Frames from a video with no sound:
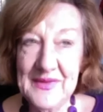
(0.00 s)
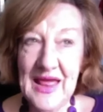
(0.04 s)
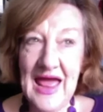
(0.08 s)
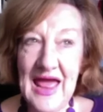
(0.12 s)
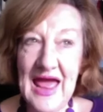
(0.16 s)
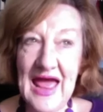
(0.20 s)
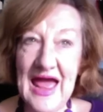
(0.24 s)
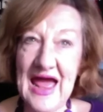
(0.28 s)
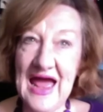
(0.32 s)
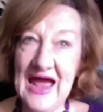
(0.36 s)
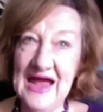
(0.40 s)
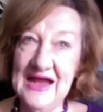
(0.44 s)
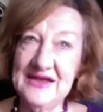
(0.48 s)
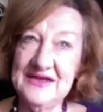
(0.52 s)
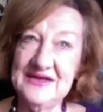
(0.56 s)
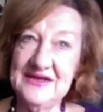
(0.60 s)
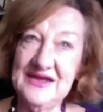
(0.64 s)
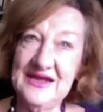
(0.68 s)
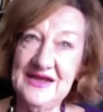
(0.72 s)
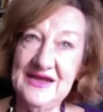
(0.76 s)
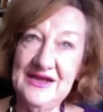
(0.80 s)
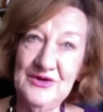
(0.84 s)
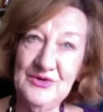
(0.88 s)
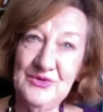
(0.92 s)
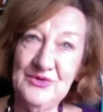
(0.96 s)
And
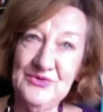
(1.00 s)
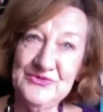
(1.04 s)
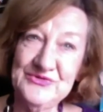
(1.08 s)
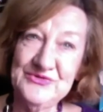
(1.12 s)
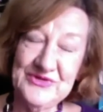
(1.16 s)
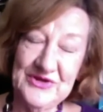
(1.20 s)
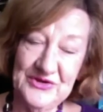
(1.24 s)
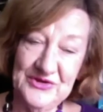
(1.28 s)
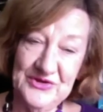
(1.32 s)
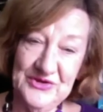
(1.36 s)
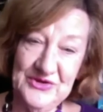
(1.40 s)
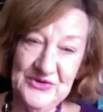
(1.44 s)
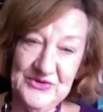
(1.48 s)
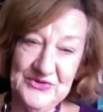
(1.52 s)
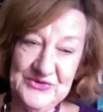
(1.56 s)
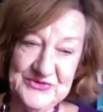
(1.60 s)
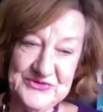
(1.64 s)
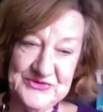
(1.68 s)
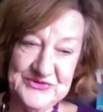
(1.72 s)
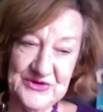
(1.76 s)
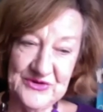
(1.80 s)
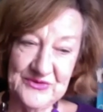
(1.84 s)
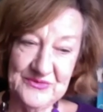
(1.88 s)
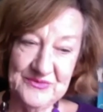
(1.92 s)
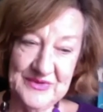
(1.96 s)
he also
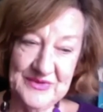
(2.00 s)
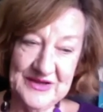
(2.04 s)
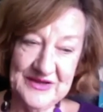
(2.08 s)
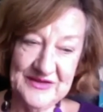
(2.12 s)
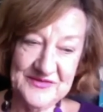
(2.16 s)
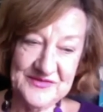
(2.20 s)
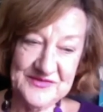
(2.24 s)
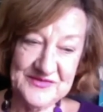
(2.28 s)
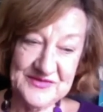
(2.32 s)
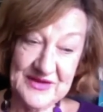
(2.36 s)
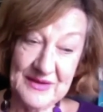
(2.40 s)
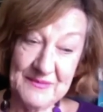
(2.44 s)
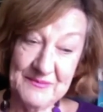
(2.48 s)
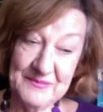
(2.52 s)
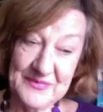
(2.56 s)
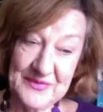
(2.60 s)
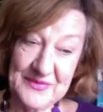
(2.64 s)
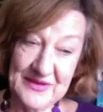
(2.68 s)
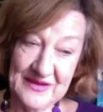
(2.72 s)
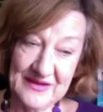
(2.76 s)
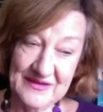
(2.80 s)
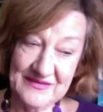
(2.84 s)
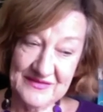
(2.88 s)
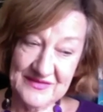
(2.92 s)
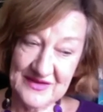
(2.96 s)
used on me
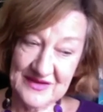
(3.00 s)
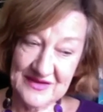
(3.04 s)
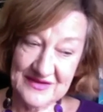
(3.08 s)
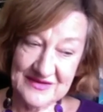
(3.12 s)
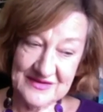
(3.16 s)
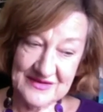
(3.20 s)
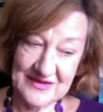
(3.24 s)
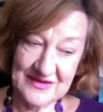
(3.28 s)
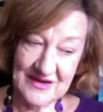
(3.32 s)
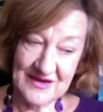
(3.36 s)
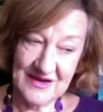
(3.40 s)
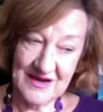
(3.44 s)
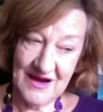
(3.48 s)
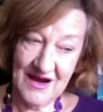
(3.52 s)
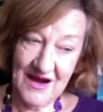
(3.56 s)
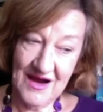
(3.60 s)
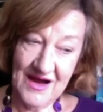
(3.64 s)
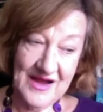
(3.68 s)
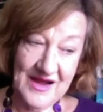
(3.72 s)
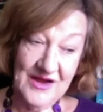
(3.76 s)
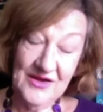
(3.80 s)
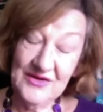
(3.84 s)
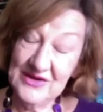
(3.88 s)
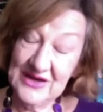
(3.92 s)
something that I only